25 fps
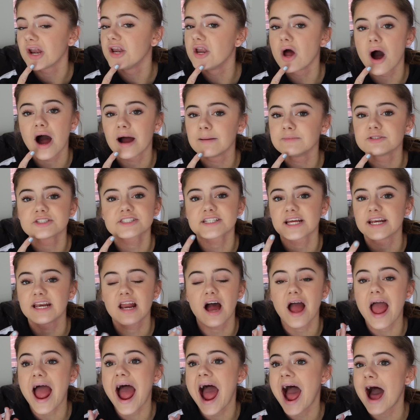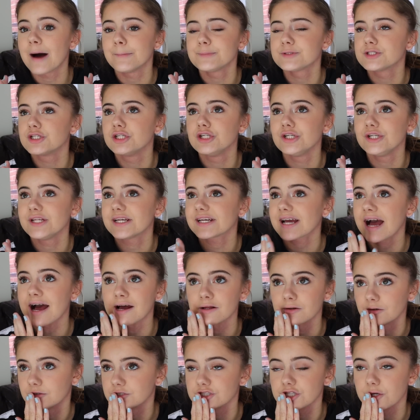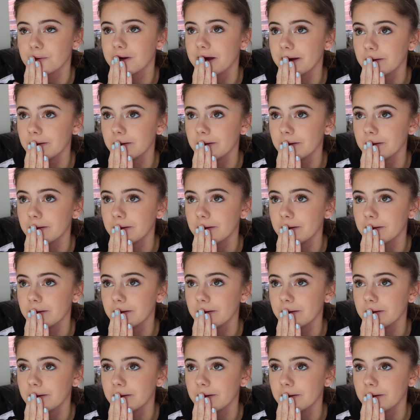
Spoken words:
No, I'm just kidding. I absolutely cannot do